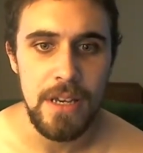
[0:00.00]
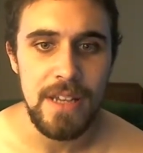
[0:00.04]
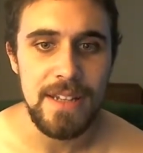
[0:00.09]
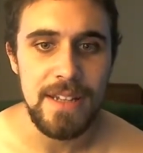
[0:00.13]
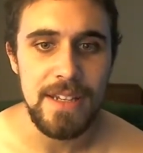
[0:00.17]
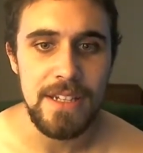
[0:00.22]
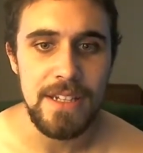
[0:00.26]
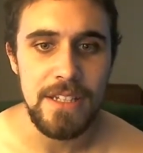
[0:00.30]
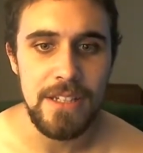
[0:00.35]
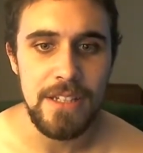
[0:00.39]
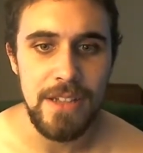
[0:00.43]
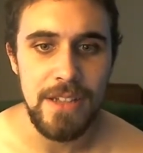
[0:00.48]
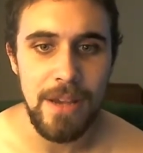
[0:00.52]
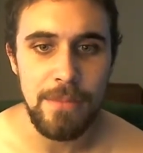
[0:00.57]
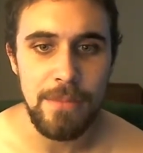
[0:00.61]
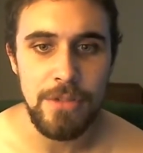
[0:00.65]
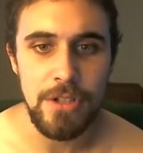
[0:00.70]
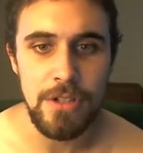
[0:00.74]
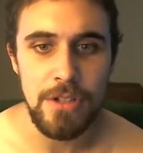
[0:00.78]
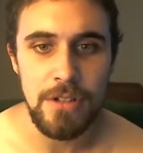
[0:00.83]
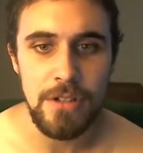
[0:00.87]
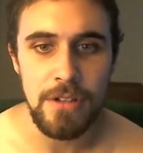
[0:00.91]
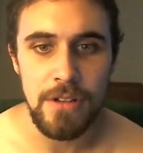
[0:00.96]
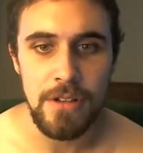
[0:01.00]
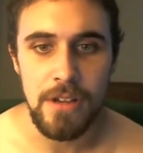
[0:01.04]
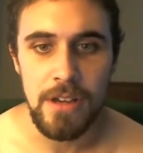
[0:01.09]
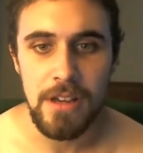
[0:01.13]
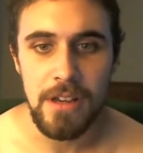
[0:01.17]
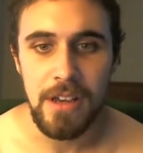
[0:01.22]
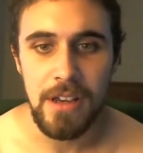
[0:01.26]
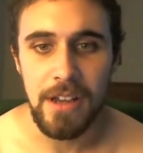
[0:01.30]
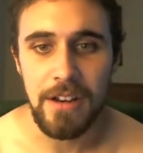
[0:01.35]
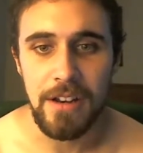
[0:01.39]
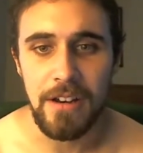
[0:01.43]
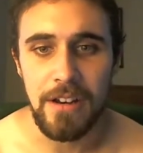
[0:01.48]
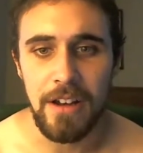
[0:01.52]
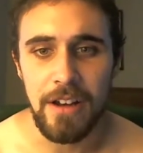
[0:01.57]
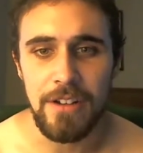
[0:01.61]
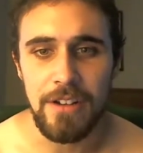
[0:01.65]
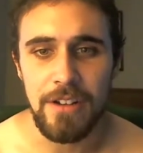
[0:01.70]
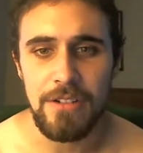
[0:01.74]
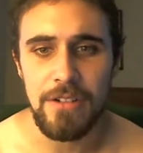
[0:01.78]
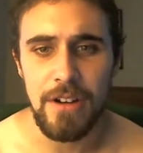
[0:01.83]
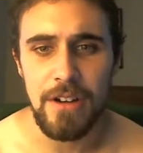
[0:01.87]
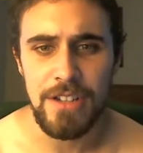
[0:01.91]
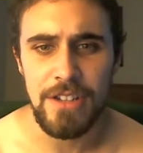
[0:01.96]
deception, and an
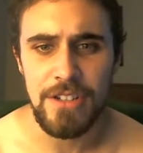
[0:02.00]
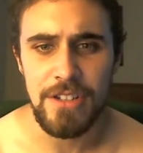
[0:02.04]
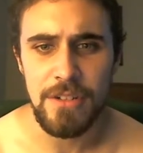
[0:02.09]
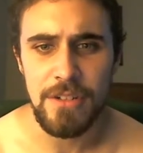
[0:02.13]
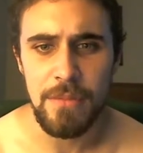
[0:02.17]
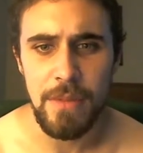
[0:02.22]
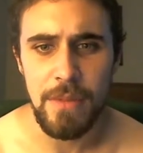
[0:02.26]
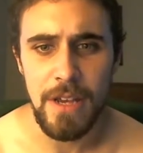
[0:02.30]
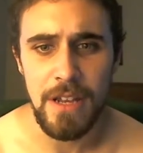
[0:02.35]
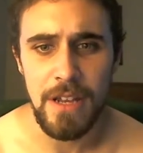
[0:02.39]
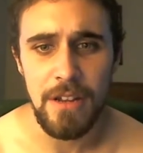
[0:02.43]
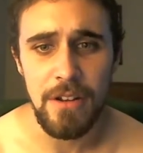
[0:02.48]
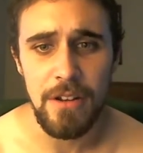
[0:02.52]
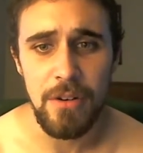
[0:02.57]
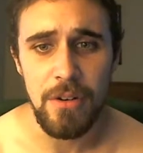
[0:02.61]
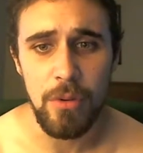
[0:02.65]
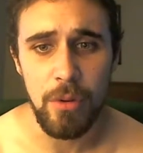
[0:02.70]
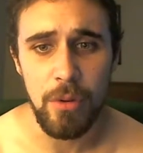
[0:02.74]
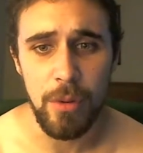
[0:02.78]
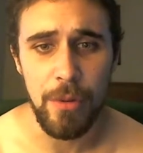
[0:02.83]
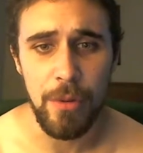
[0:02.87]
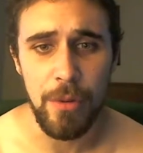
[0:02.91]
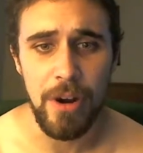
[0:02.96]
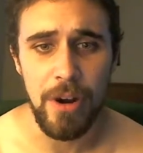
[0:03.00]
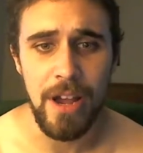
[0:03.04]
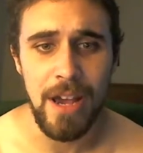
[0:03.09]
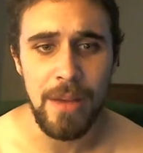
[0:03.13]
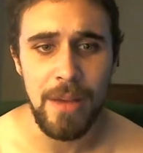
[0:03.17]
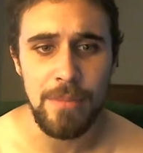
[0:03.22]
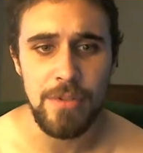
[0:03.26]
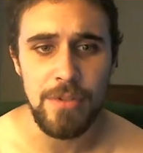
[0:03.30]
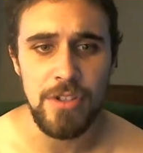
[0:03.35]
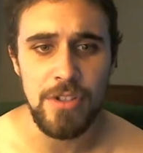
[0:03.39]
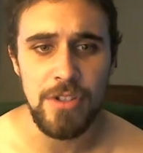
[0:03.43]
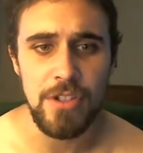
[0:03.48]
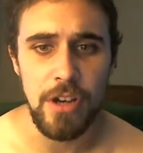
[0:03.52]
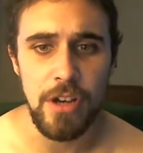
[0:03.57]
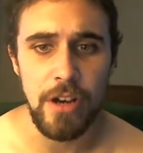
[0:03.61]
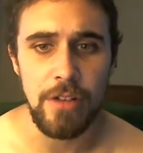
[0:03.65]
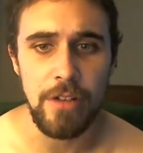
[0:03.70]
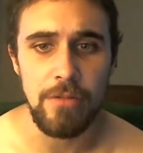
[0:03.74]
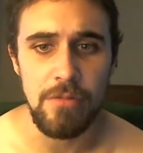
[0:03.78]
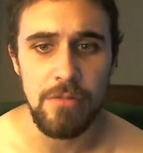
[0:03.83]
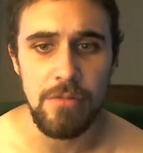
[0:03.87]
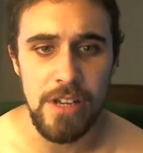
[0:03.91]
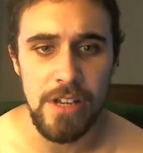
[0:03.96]
underestimated or perhaps
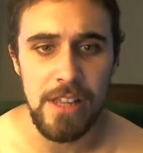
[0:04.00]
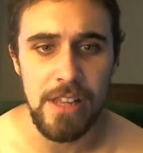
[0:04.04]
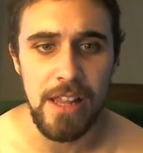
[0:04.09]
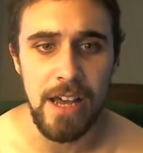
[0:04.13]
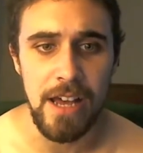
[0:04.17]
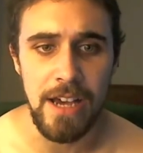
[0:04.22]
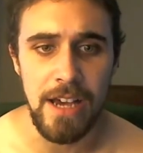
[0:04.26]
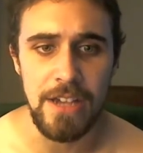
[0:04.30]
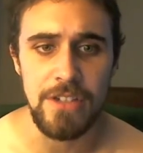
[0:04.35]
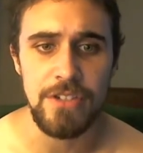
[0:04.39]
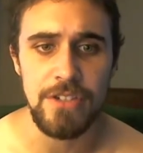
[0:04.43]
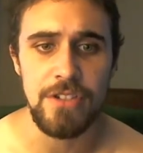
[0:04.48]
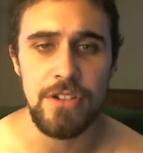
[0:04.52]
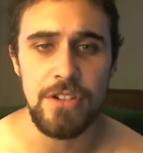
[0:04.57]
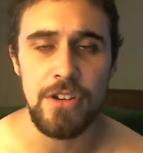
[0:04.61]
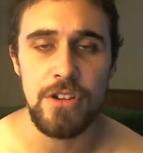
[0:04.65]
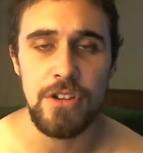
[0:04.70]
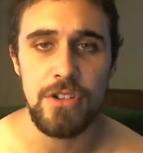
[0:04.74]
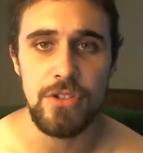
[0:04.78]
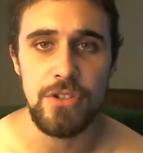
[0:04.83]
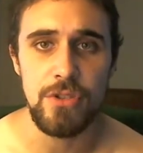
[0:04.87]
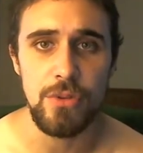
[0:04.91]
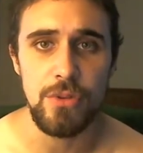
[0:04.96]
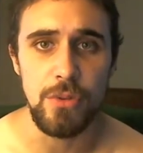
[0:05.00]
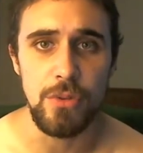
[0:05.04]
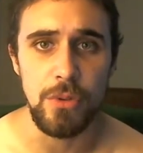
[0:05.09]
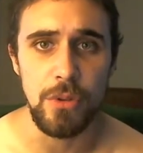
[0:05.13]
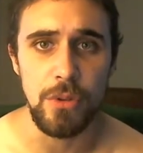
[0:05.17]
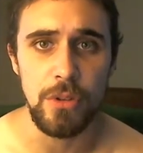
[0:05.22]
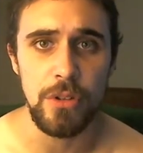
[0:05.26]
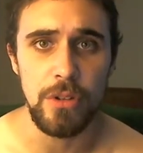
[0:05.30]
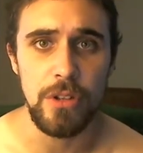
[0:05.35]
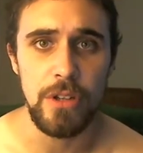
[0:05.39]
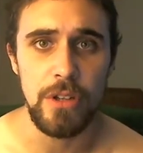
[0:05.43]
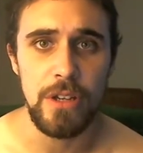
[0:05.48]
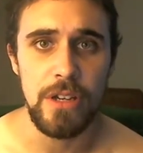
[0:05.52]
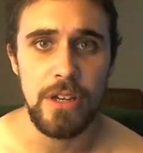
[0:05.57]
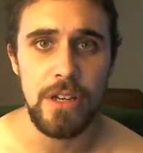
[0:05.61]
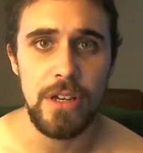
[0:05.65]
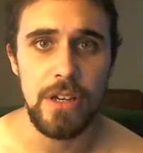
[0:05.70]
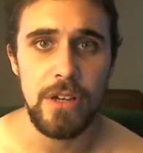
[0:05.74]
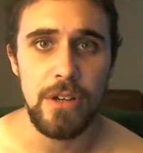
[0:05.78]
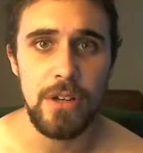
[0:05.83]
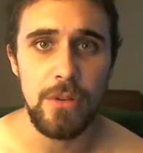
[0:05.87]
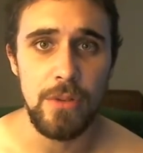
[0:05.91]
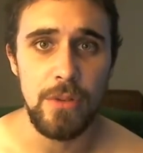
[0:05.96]
unrealized tool,
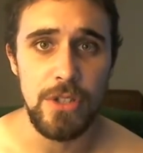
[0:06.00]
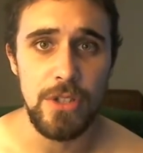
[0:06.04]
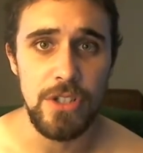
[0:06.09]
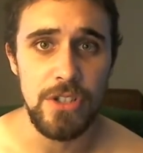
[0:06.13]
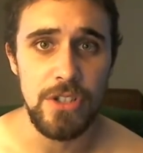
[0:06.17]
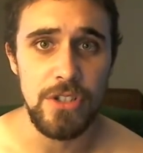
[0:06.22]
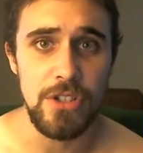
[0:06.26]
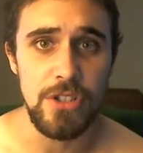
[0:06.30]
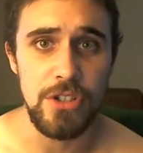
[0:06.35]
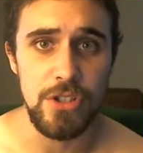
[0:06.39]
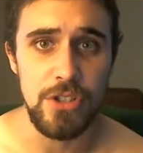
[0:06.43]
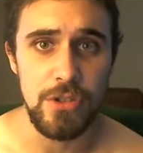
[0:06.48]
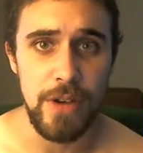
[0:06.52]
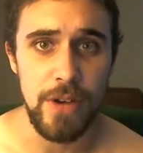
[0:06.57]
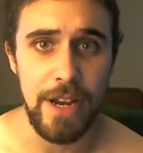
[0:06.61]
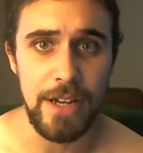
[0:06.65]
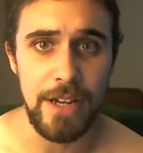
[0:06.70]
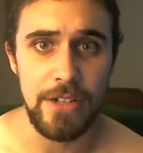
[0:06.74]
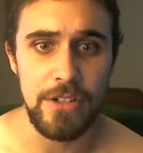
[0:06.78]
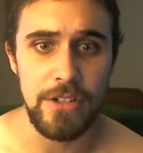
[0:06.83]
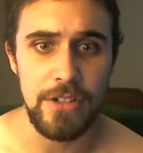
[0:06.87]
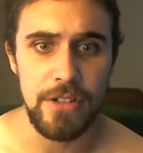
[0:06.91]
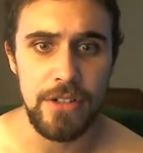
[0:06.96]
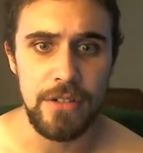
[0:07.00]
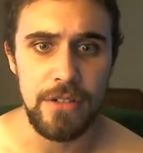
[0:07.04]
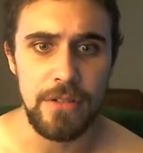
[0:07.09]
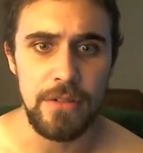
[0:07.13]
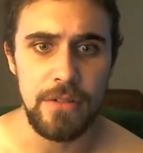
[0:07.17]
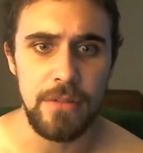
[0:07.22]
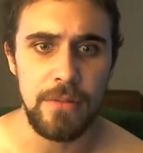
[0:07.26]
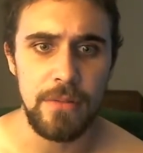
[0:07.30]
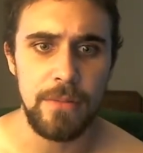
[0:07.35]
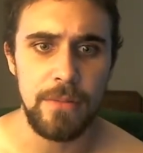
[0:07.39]
which is distraction.